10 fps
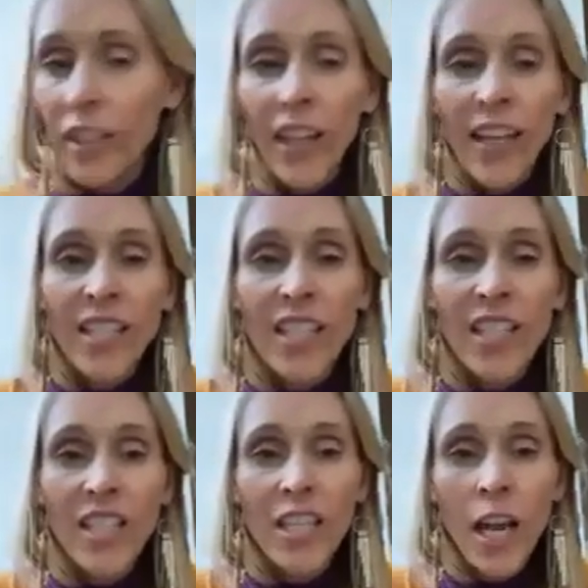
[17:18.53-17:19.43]
like
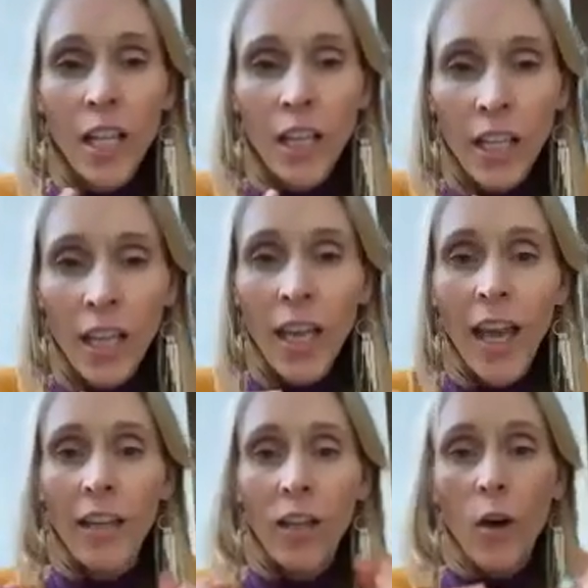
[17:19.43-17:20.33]
snuggly
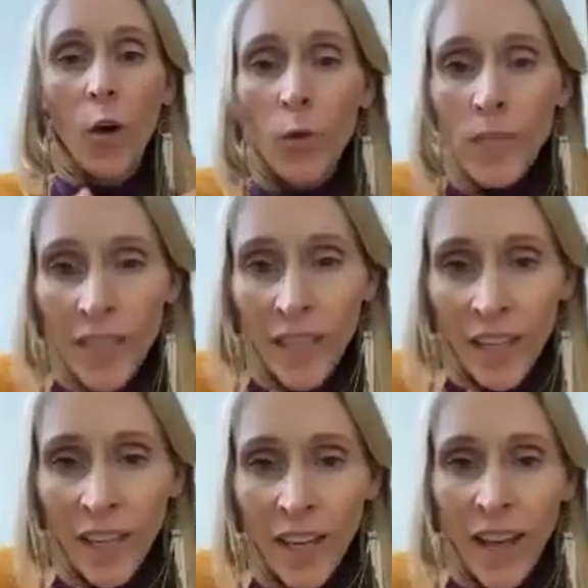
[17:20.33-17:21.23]
and cozy.